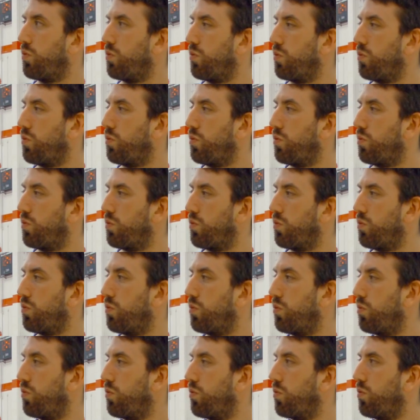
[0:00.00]

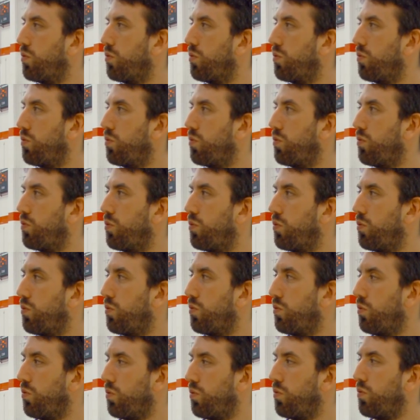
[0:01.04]

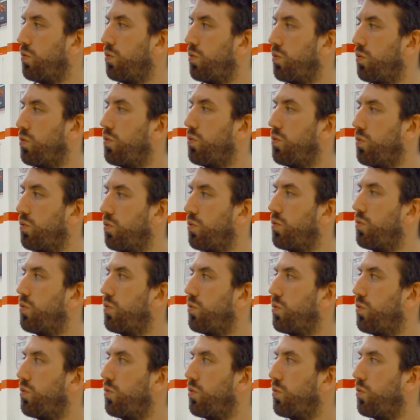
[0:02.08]

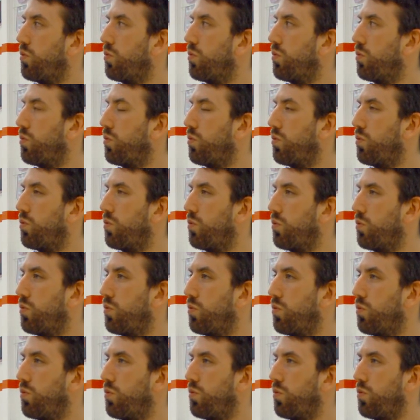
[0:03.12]

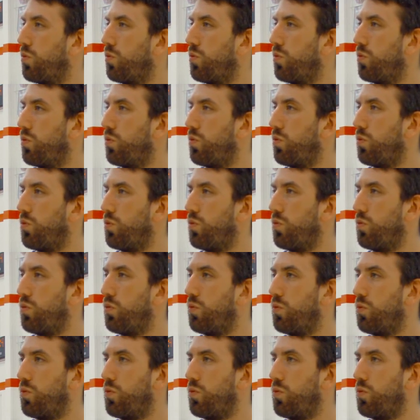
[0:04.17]
[no speech]